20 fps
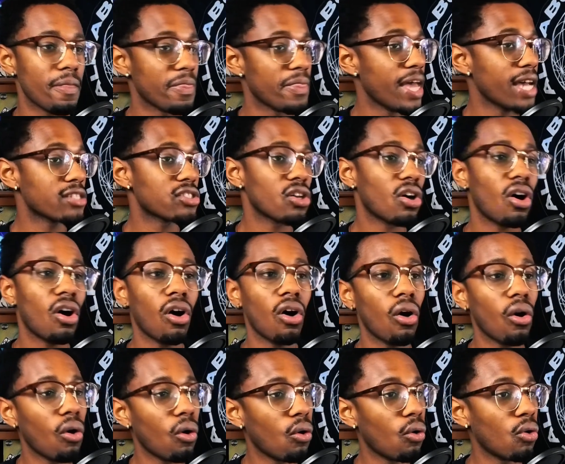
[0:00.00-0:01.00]
that's a
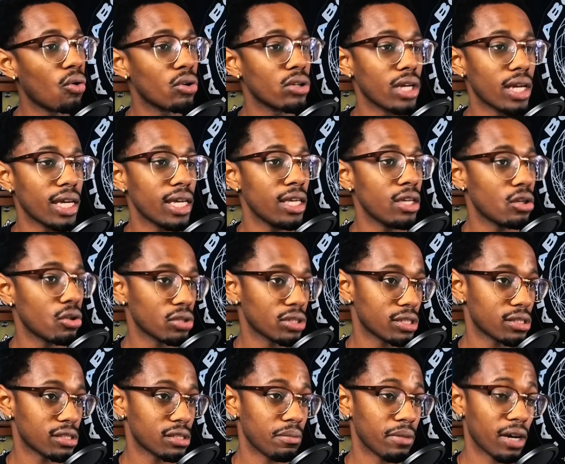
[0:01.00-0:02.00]
whole
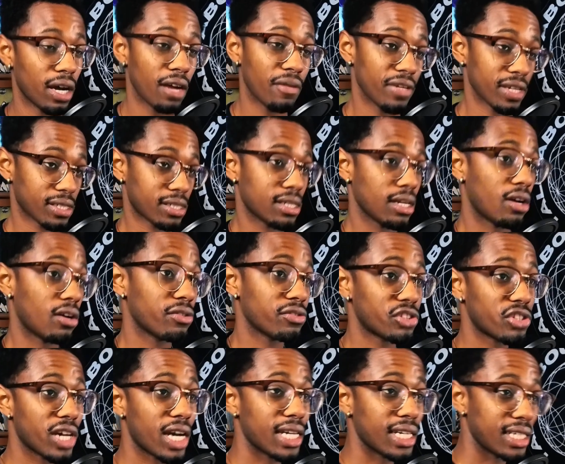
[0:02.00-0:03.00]
ecosystem of itself,
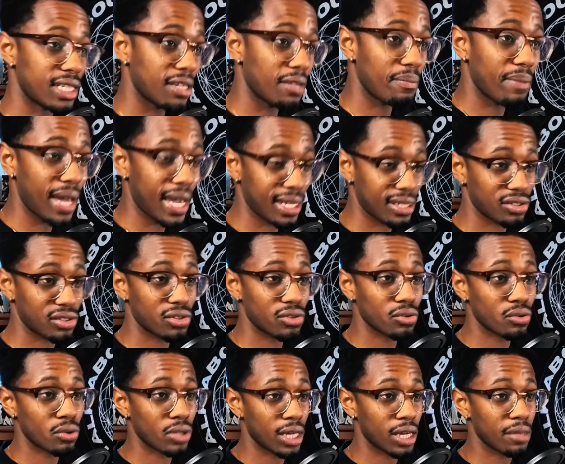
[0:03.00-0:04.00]
trying to get back
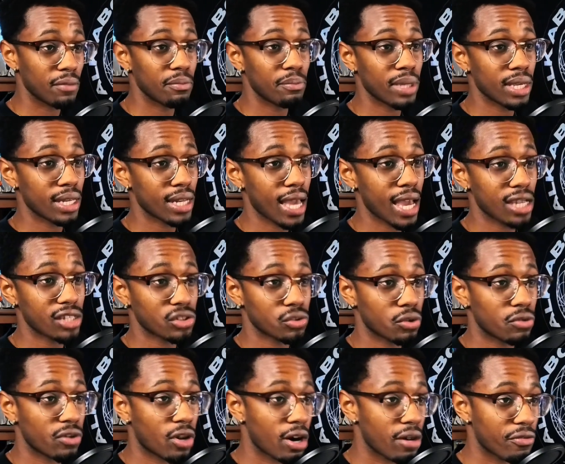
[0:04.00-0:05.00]
into it being
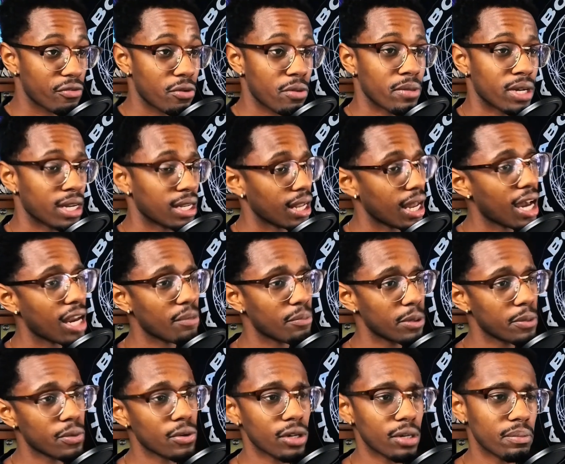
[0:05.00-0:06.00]
actual art form. And a lot of
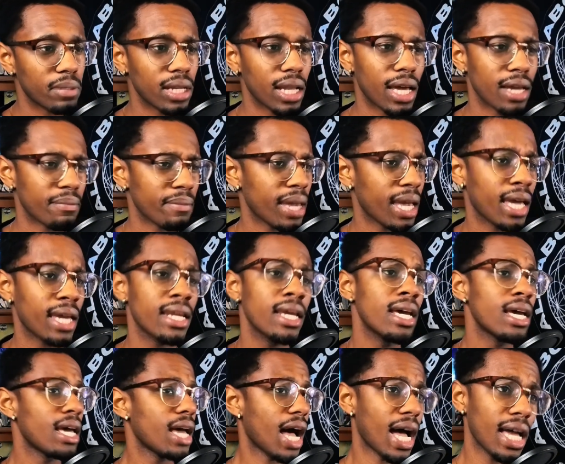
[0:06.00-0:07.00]
people are going to be like, man,
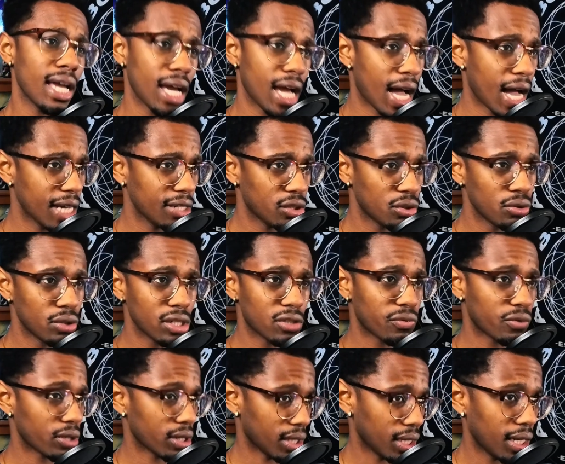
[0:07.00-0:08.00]
I do
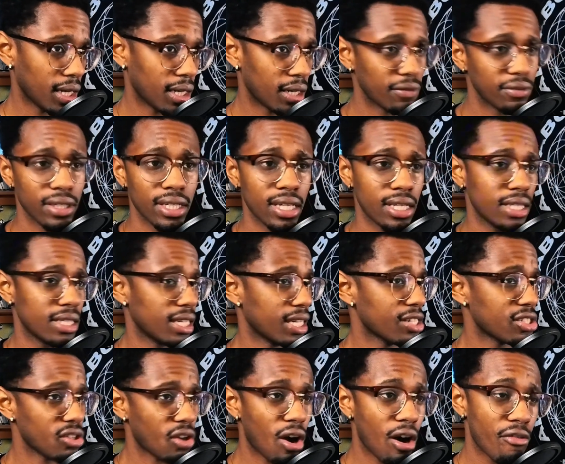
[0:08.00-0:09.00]
this for the love.
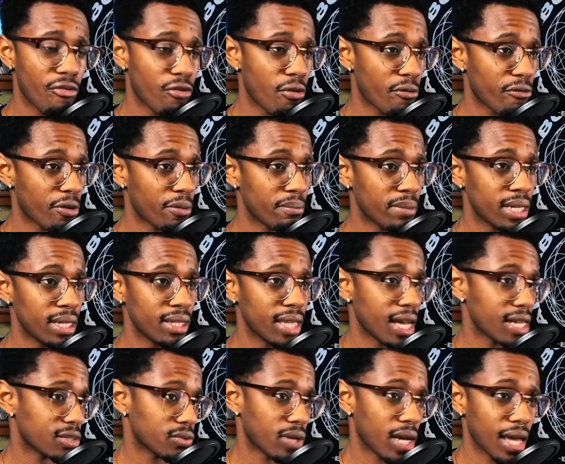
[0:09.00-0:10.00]
It's an art form for me.
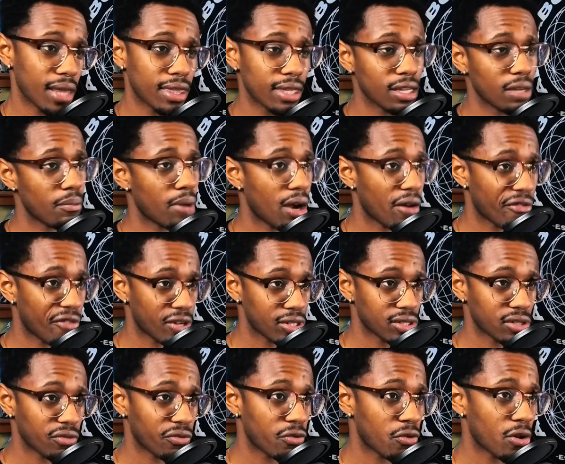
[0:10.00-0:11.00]
That's what I think about
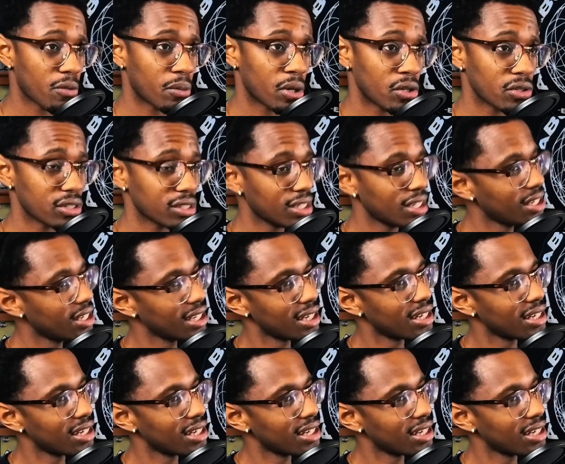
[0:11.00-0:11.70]
first and foremost.